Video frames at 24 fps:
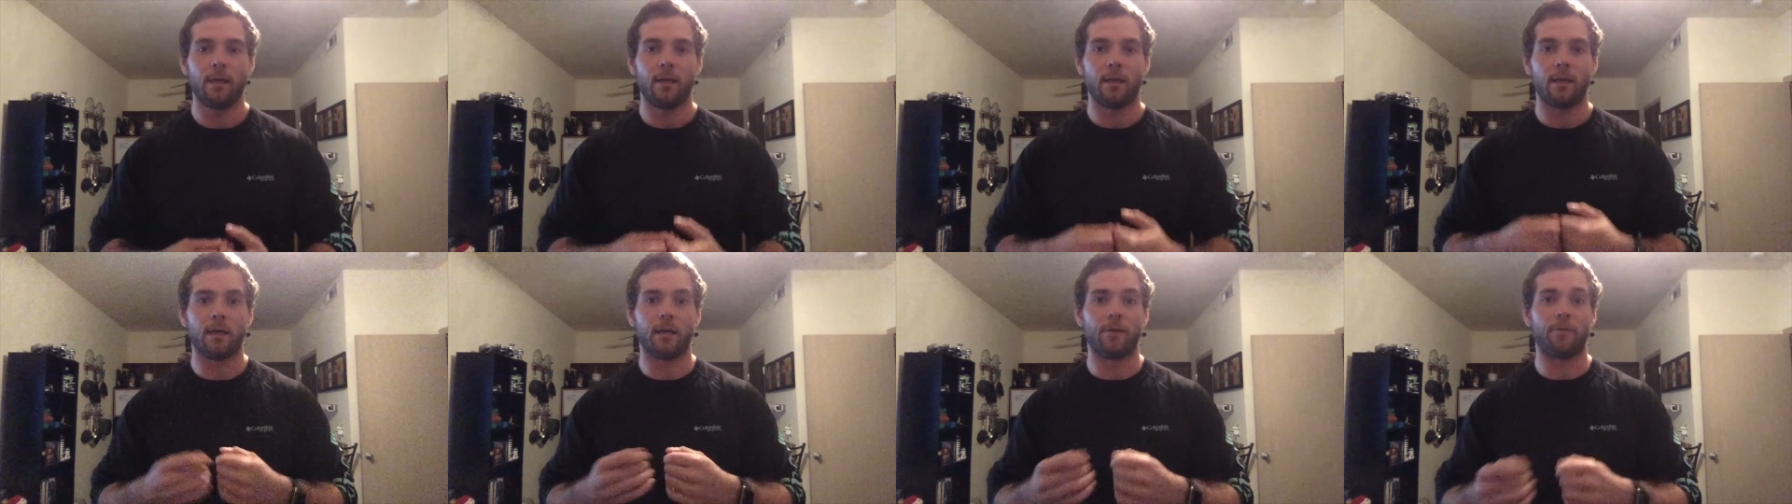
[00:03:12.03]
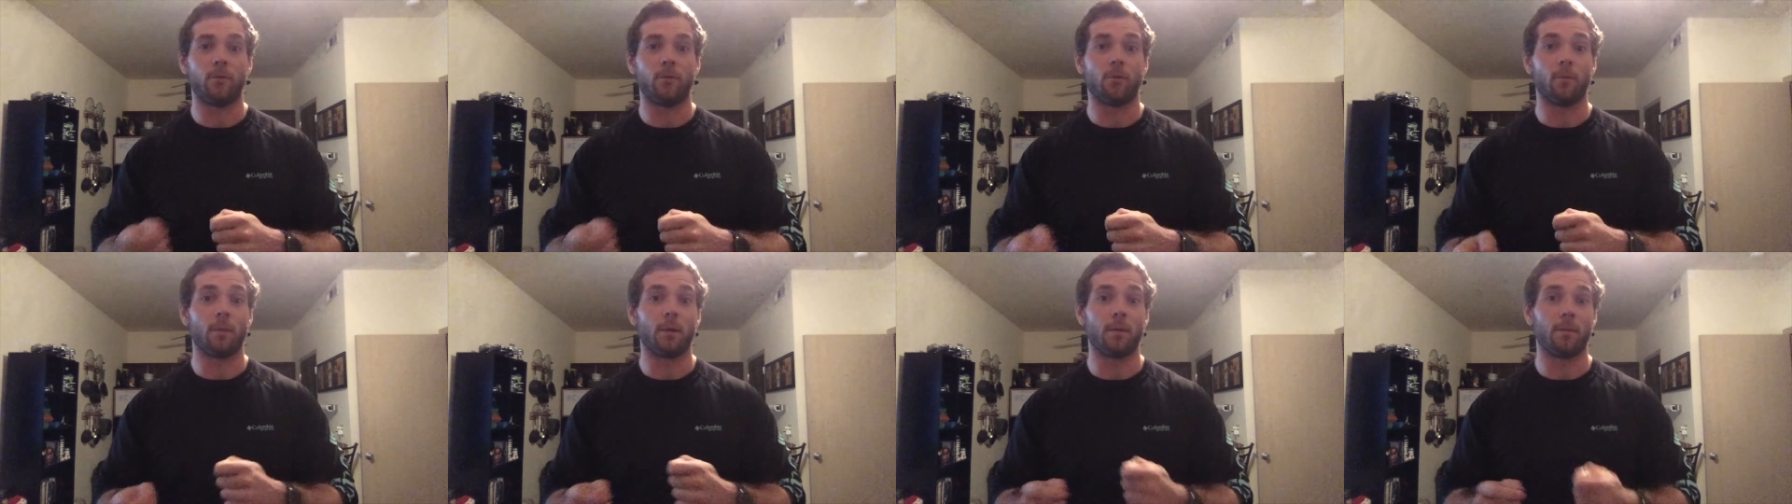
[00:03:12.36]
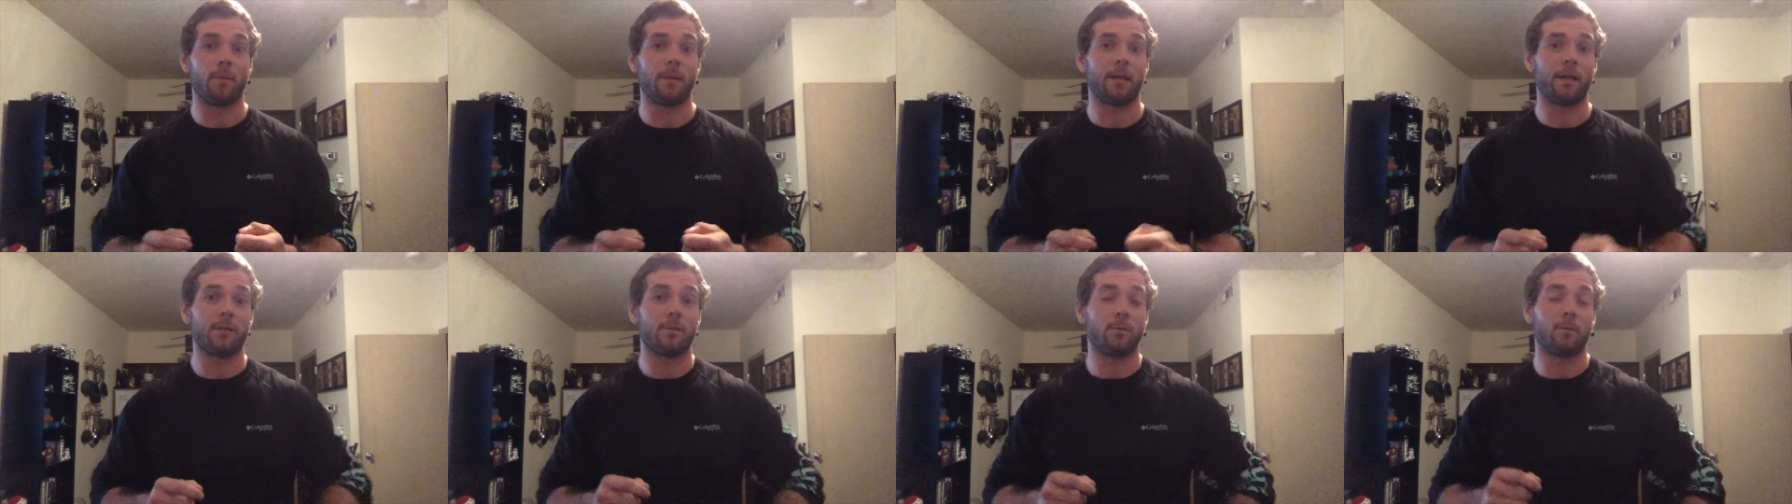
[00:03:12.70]
Now, if you remember
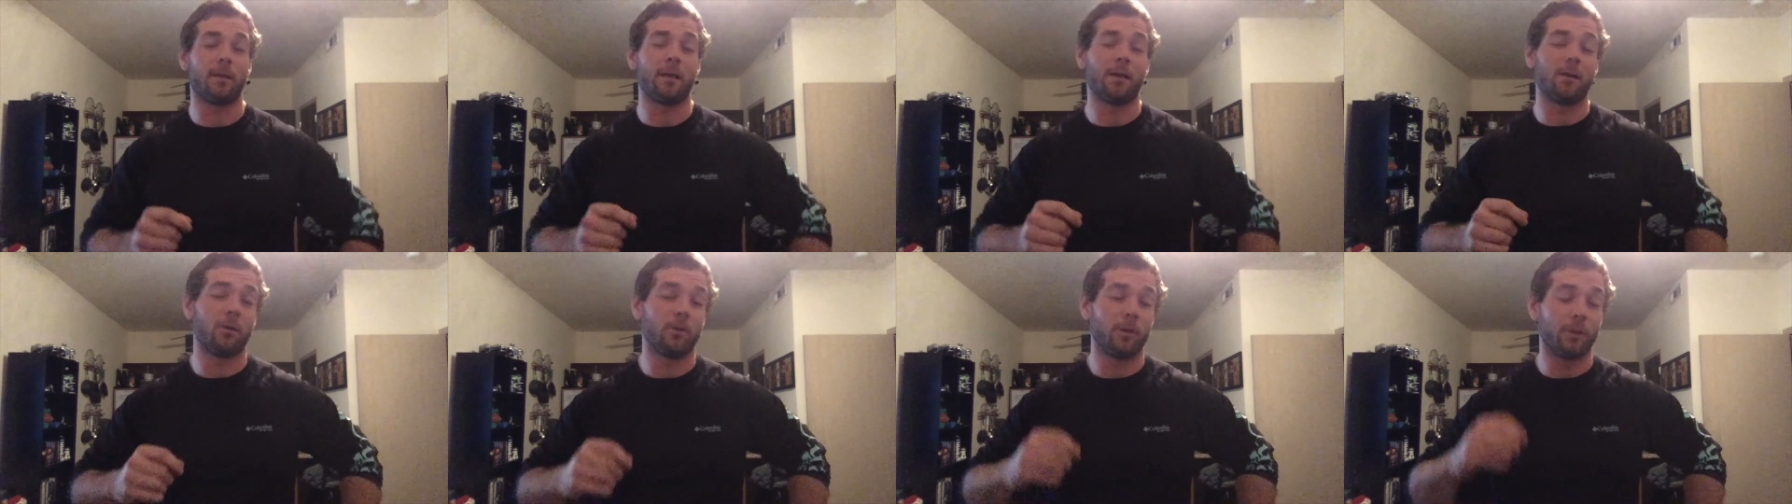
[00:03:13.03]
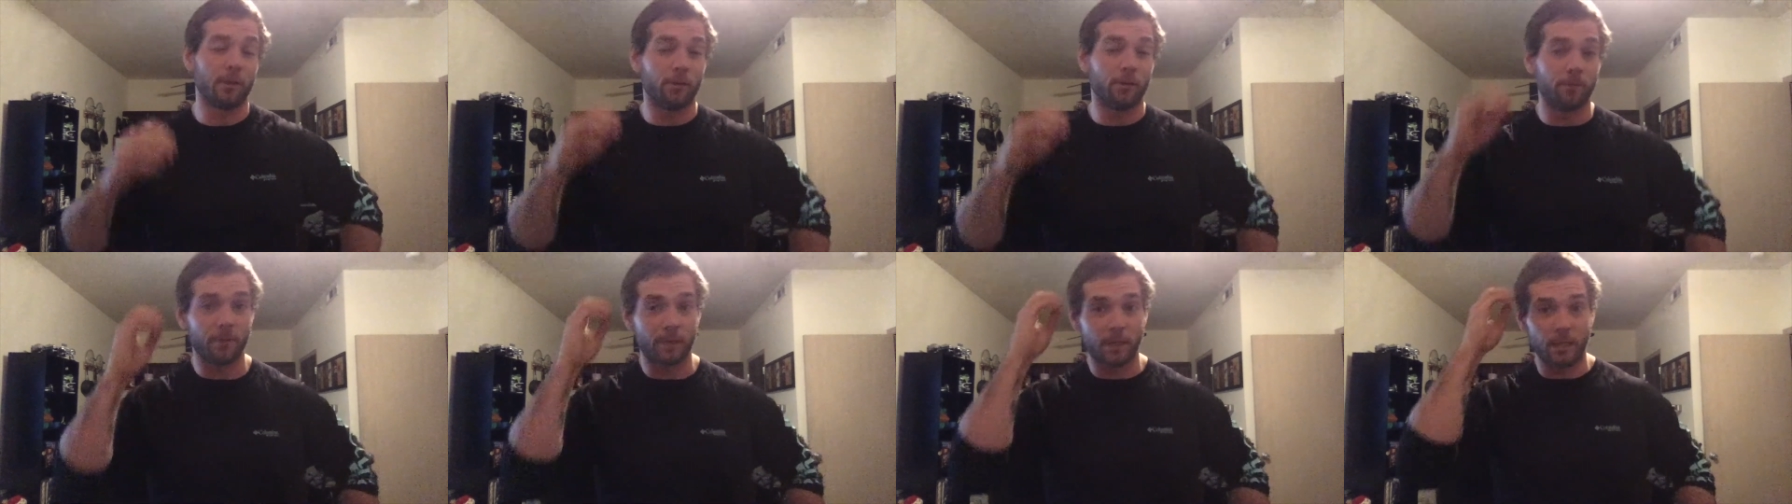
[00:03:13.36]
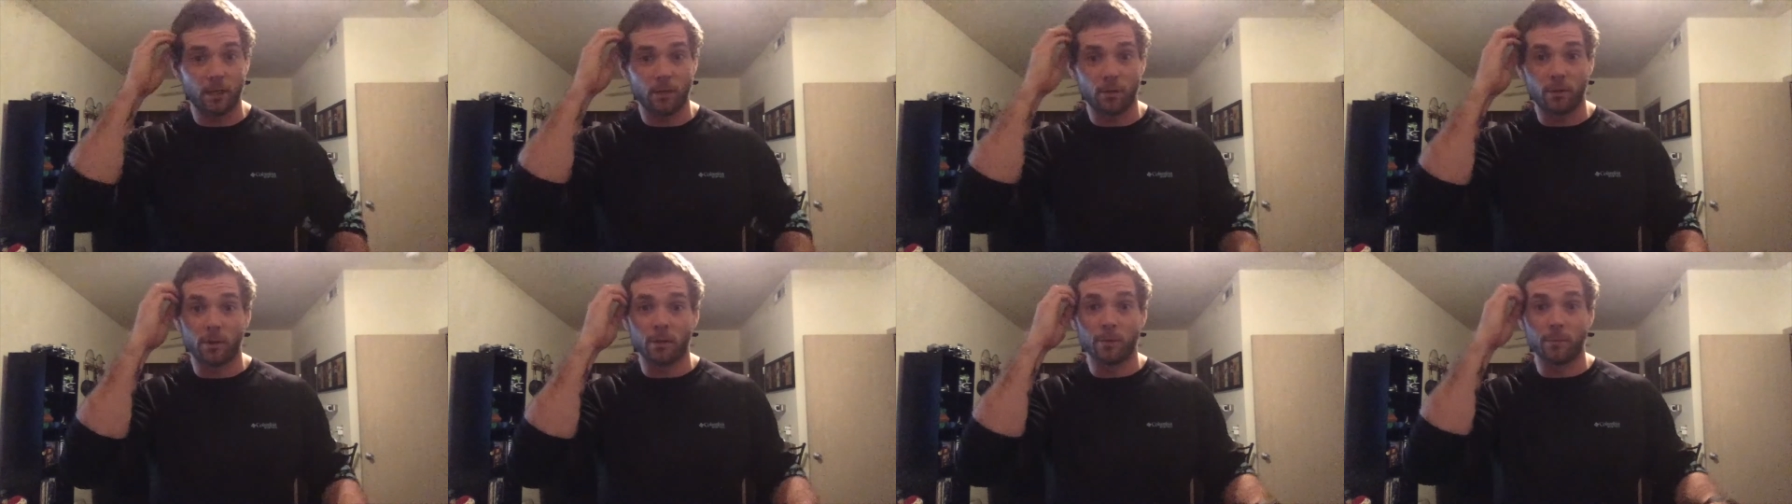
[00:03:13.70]
back to my earlier
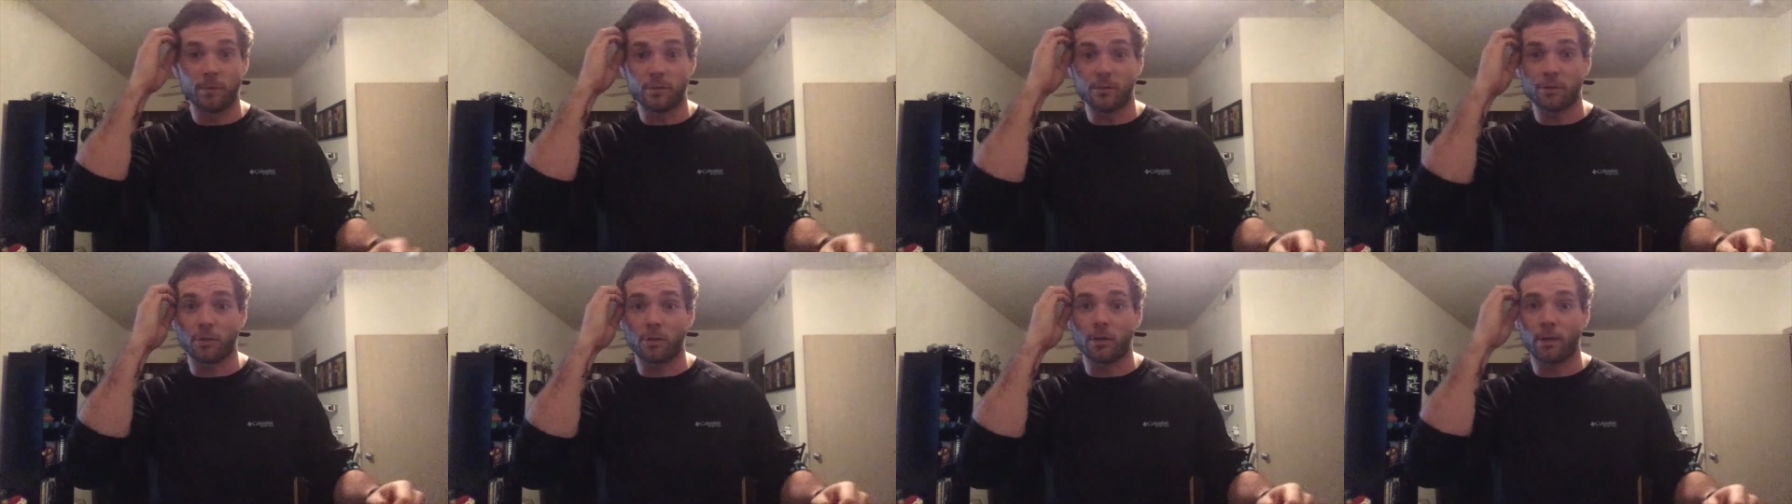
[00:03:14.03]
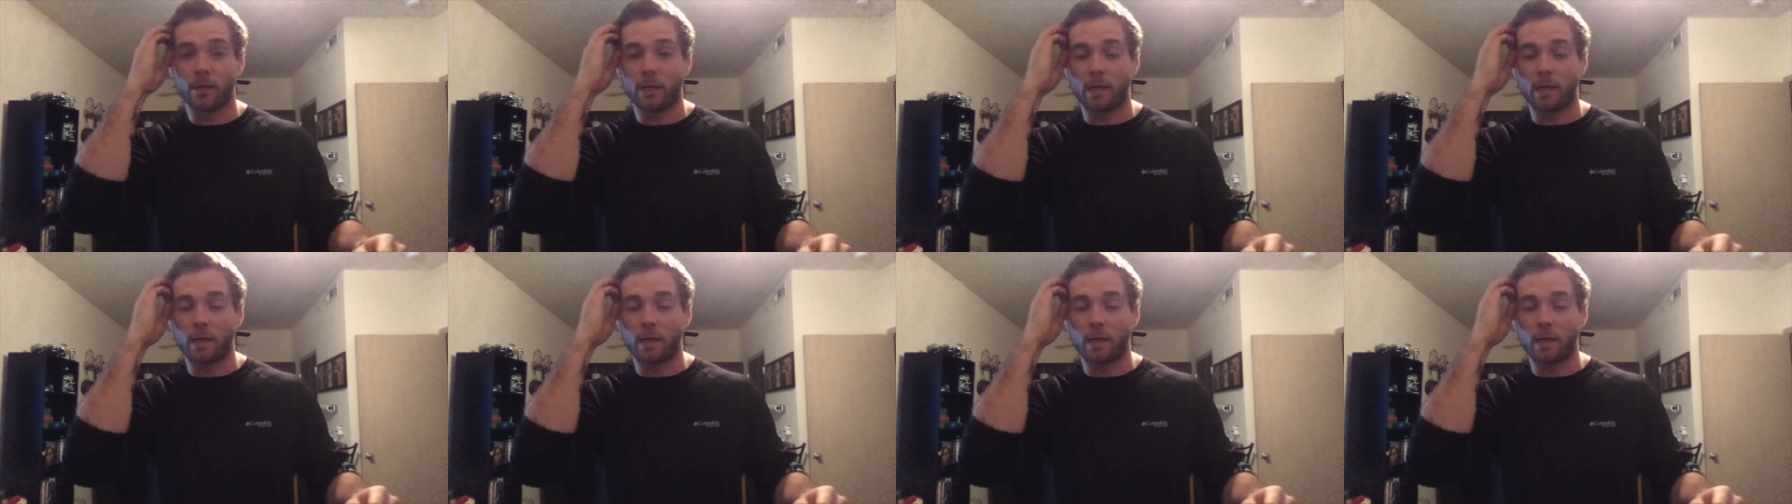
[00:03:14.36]
video on the Missouri